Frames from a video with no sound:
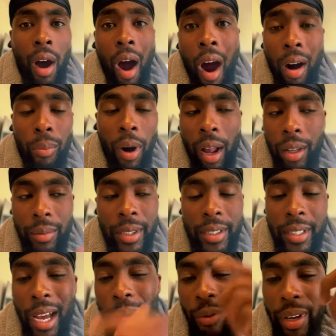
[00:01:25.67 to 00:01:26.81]
Our problem is
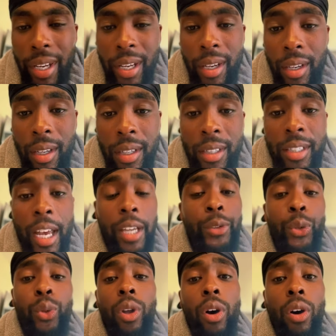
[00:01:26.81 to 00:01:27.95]
that we take
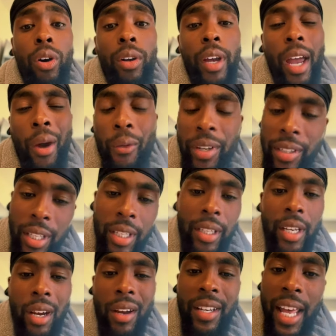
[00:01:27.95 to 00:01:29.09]
too long and we sit
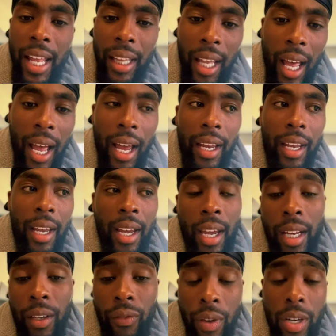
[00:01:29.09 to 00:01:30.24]
there in that lie.
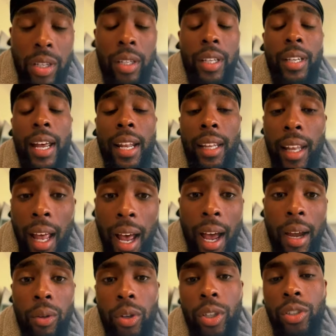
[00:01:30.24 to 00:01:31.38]
And eventually that lie
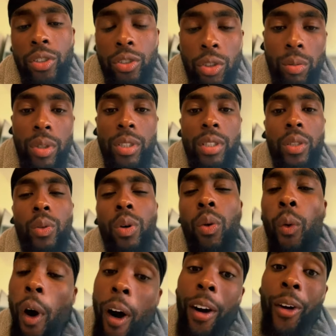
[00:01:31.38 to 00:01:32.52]
will consume us and we'll
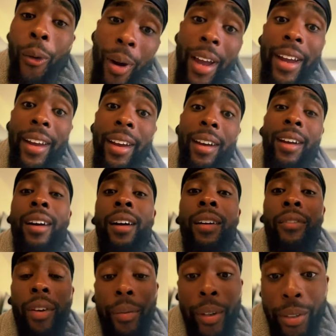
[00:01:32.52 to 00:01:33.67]
walk away
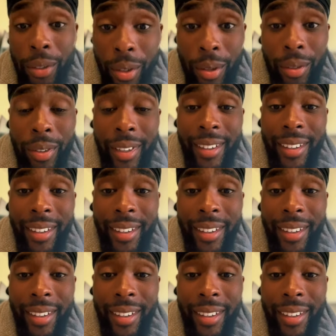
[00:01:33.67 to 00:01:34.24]
from the truth.